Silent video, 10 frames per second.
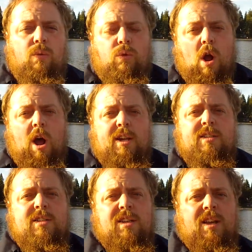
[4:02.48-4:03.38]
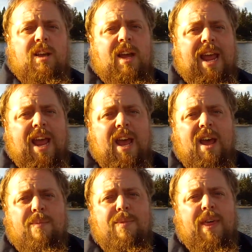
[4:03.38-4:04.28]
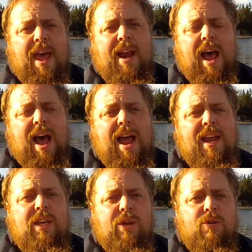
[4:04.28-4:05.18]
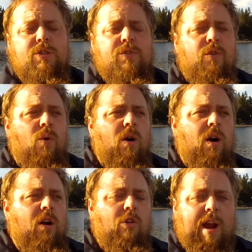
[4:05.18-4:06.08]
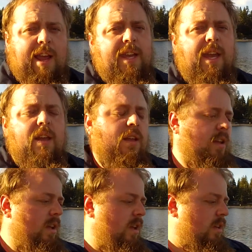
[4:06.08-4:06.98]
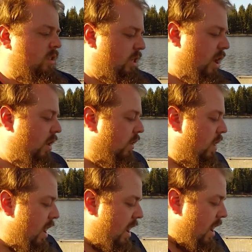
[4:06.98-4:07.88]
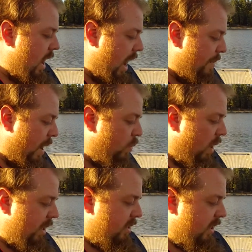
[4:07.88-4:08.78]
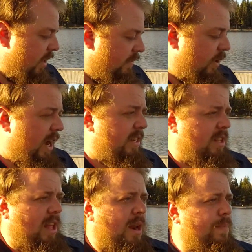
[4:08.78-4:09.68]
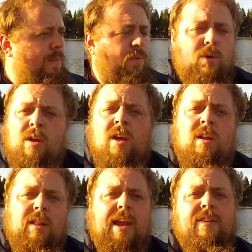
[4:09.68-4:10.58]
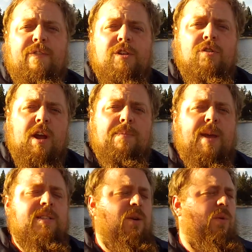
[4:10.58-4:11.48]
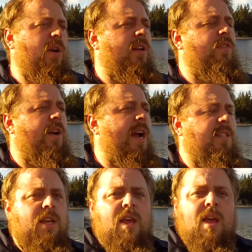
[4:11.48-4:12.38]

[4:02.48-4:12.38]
rods that I use for cranking. So I wanted to give you guys, a lot of people like to fish crankbaits. I wanted to give you guys